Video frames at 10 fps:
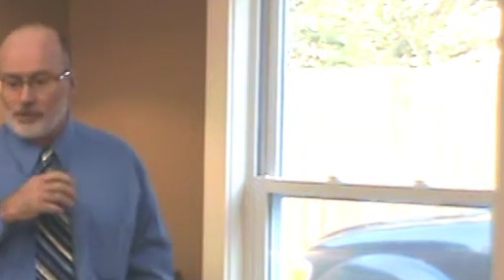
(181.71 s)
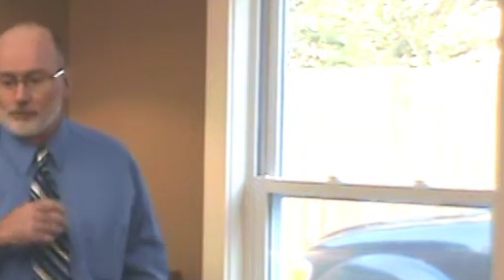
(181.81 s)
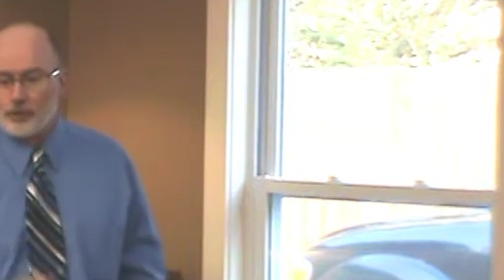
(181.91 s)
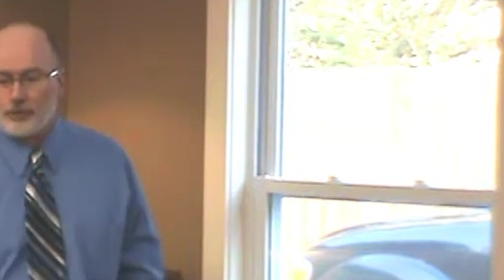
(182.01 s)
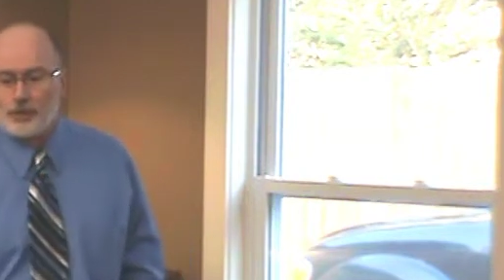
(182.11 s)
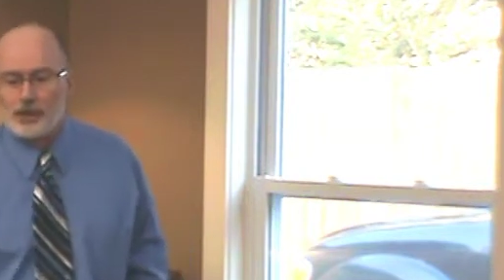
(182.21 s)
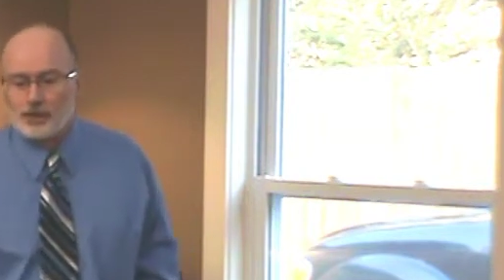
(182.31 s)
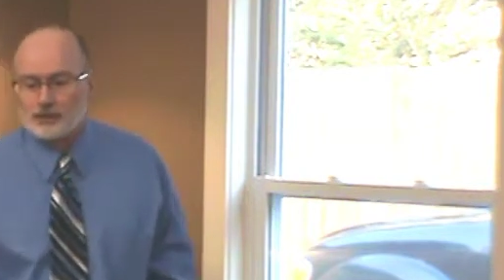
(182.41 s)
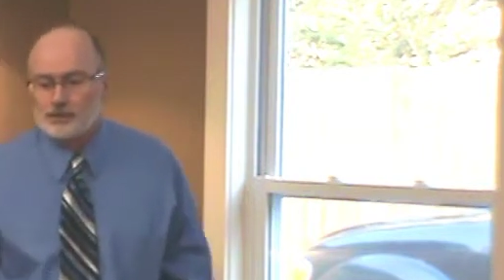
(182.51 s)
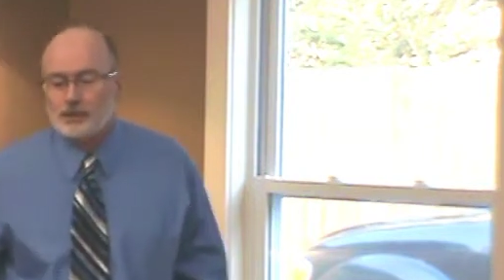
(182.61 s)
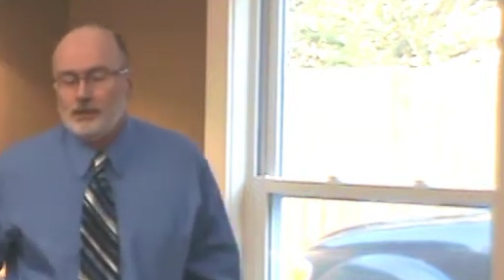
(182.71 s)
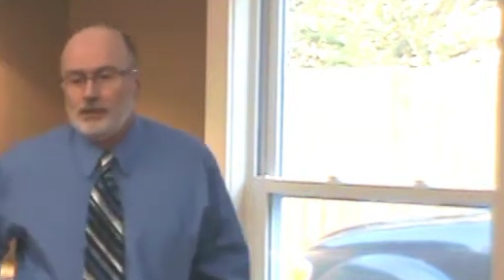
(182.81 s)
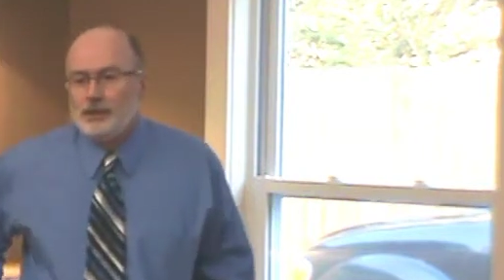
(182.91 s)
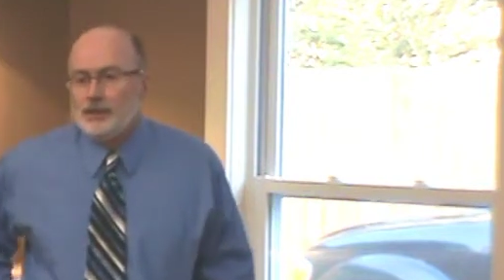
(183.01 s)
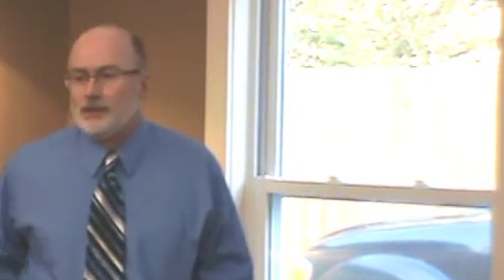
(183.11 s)
of different things
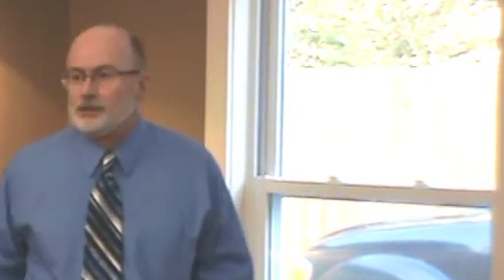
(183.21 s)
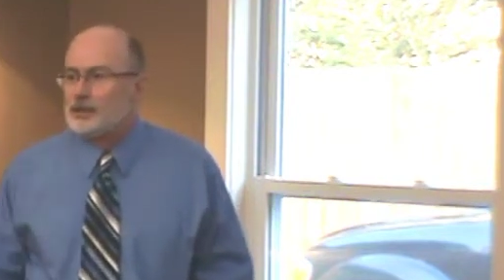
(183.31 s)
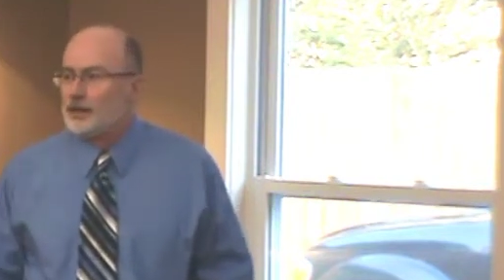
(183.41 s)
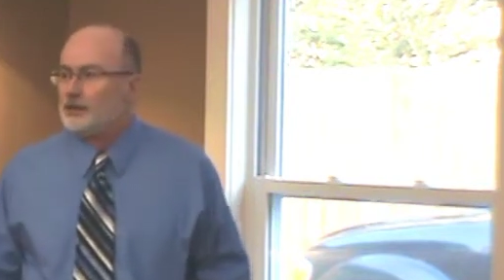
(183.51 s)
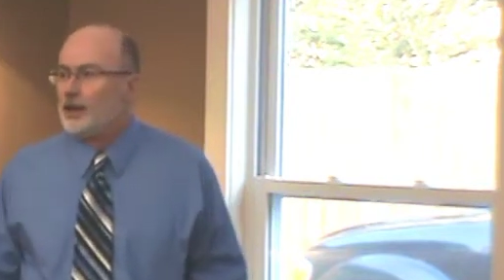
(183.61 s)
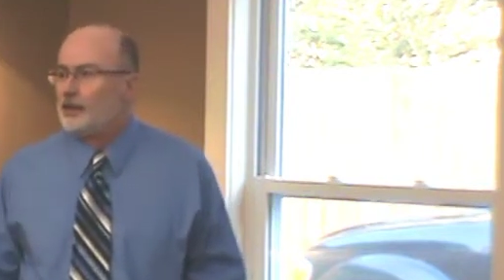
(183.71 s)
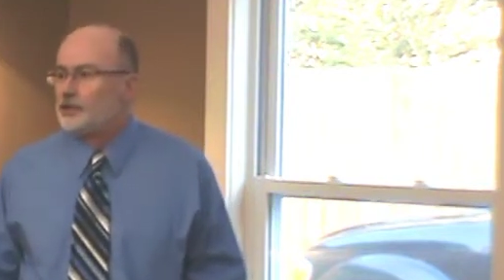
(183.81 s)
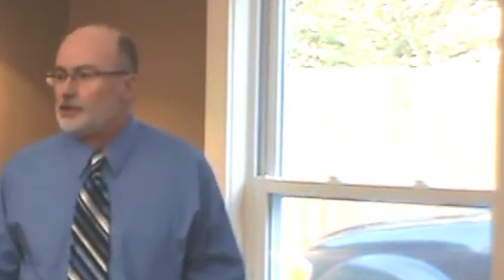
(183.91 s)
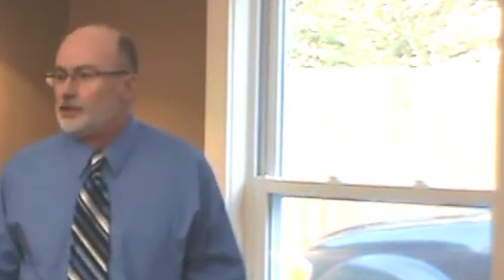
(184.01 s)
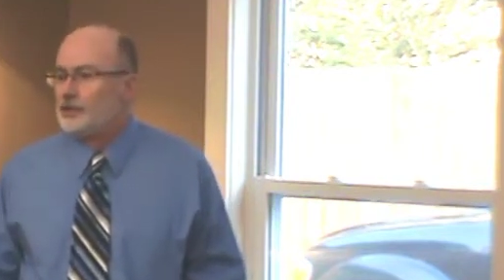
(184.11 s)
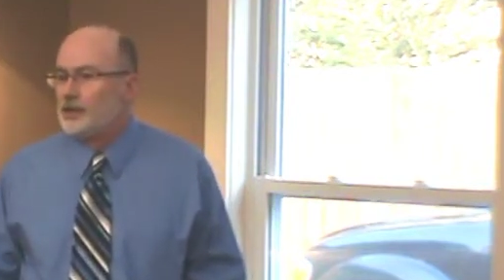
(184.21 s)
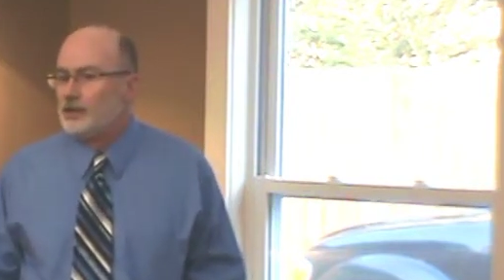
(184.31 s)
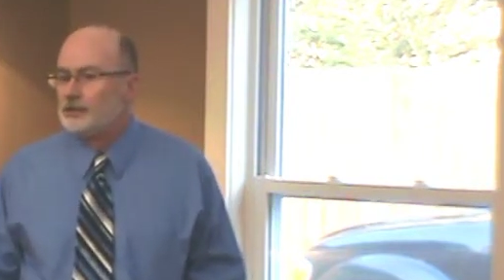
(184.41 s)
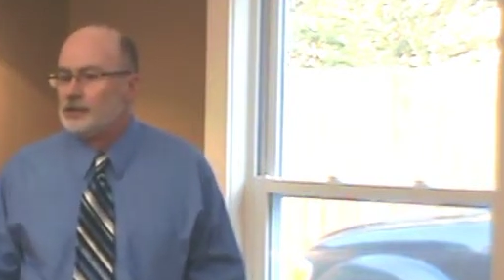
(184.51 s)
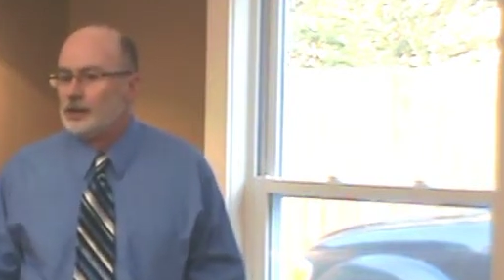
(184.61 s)
in technology
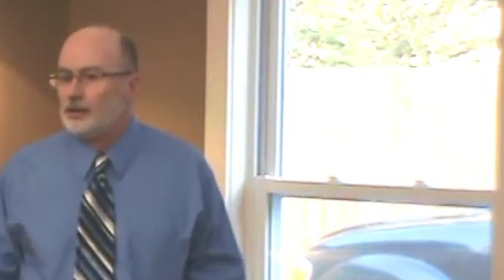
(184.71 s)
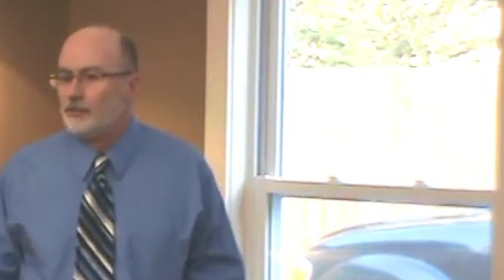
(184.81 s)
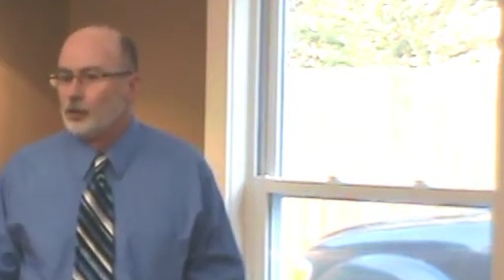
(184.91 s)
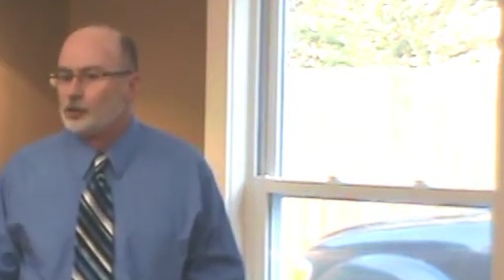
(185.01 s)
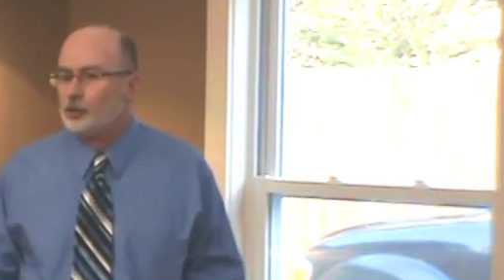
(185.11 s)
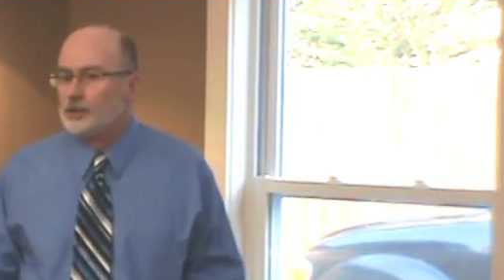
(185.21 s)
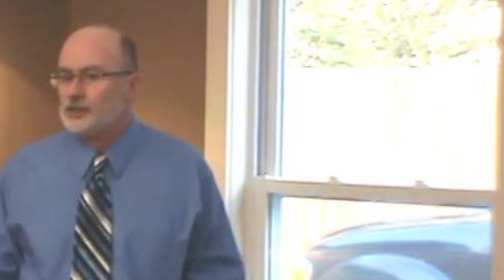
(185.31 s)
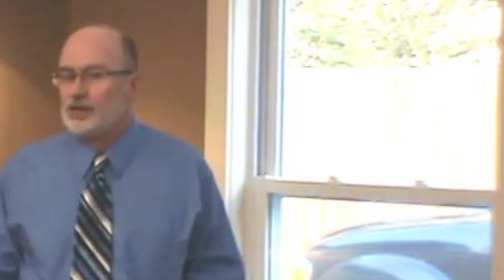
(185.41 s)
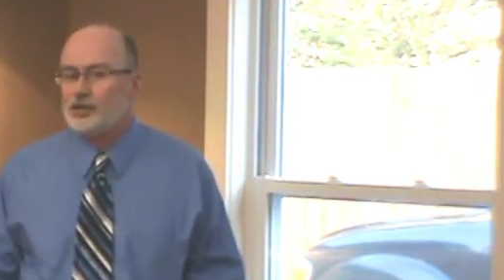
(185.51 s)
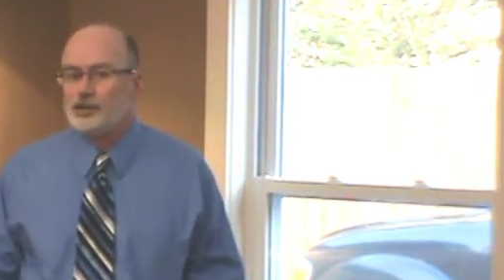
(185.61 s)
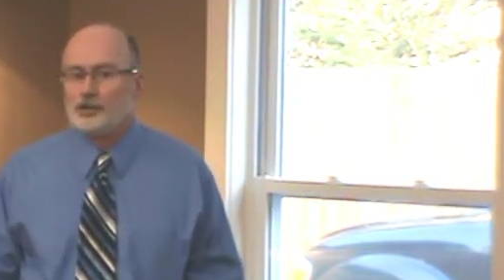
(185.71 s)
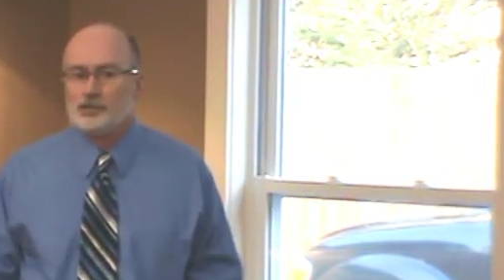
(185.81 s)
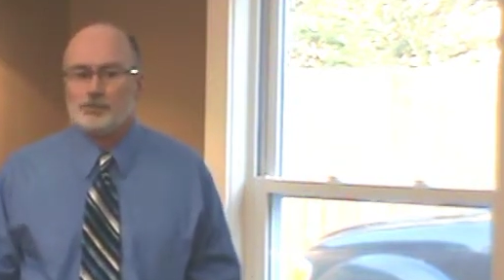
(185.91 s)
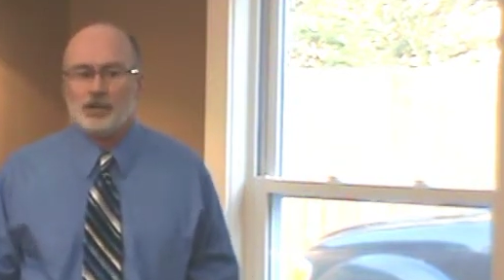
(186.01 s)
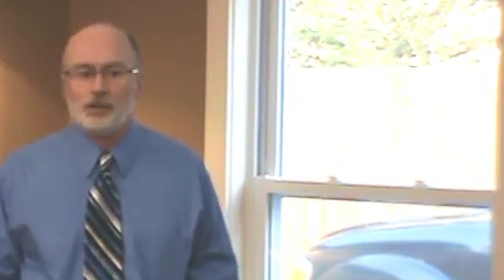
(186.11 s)
that virtualization
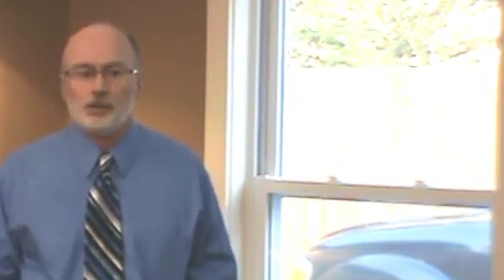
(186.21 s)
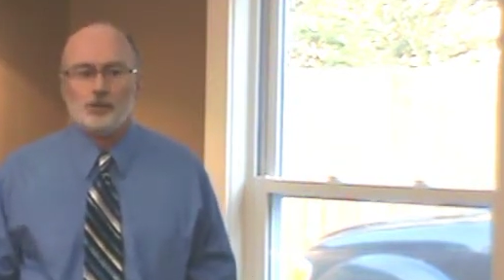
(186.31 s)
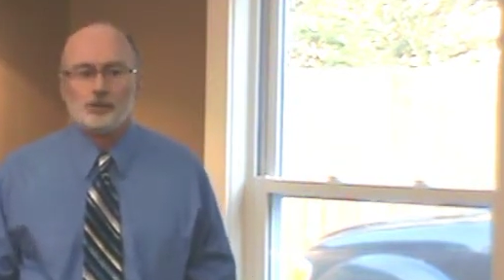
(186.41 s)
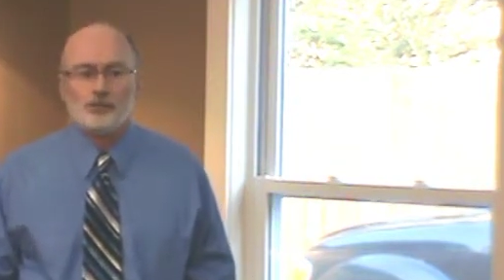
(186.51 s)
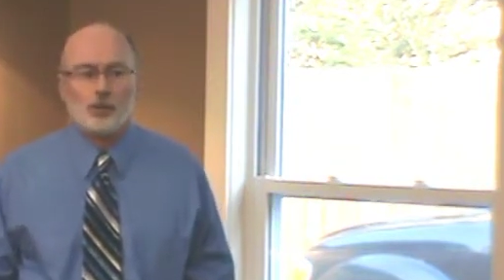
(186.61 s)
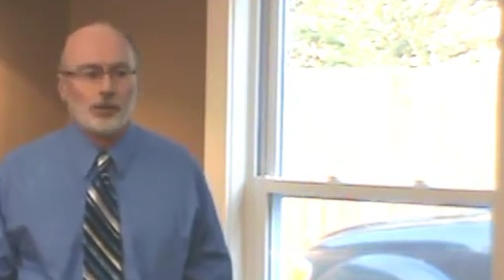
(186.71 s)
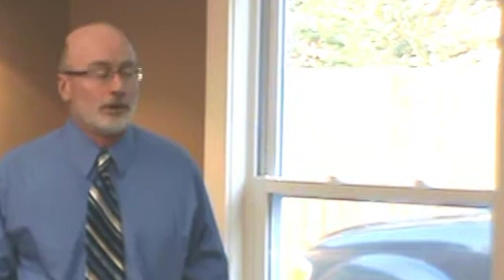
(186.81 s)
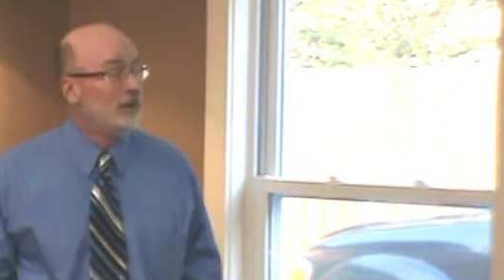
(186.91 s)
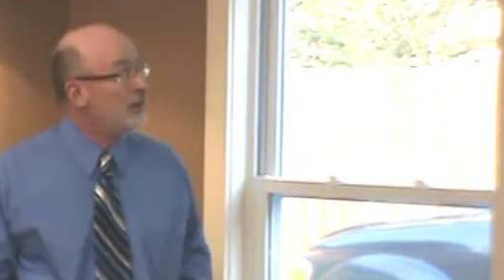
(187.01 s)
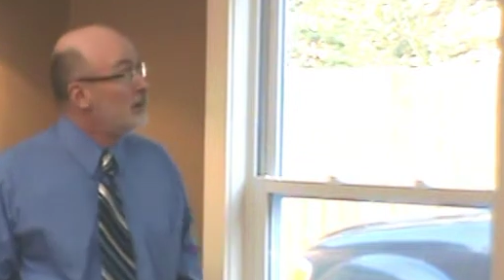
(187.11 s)
is being used for.